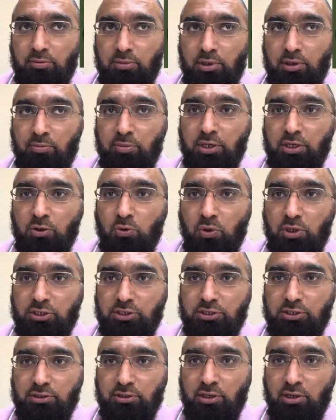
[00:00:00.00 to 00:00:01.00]
A big
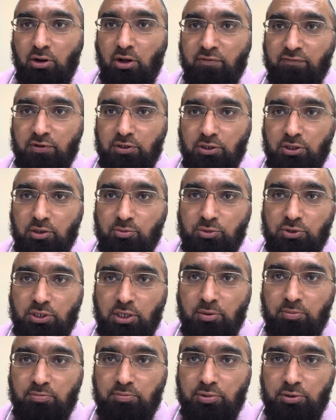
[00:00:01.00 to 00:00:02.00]
question that often comes
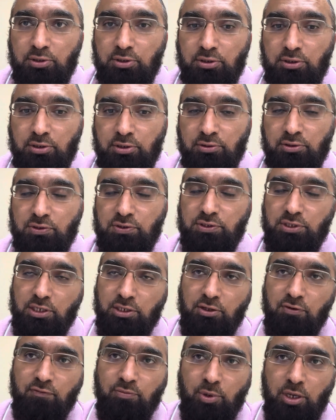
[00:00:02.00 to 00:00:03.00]
up in the study
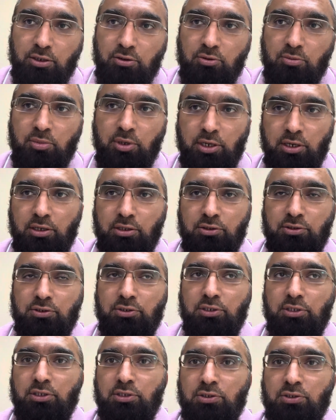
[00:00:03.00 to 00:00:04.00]
of
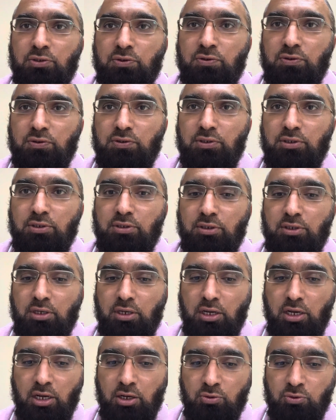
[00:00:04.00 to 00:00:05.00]
microbiology is
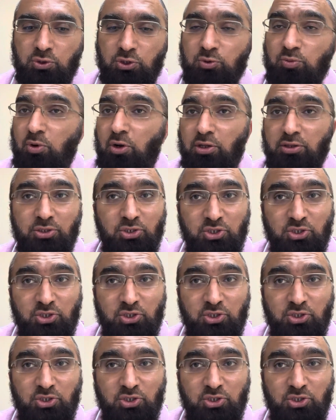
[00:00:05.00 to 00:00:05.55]
how small is